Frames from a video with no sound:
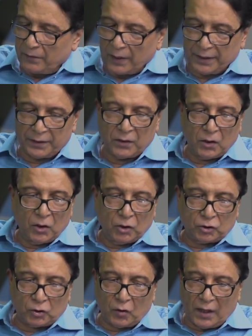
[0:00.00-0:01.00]
that? Right.
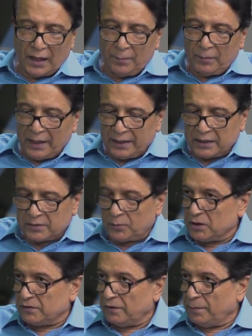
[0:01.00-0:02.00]
So my
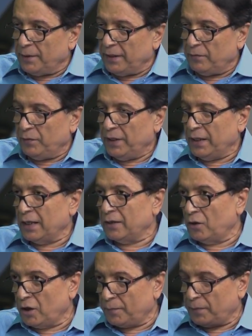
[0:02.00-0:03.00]
response would be, we are
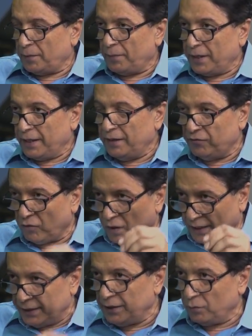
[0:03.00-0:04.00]
not preparing for
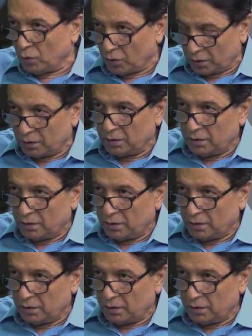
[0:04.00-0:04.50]
any war.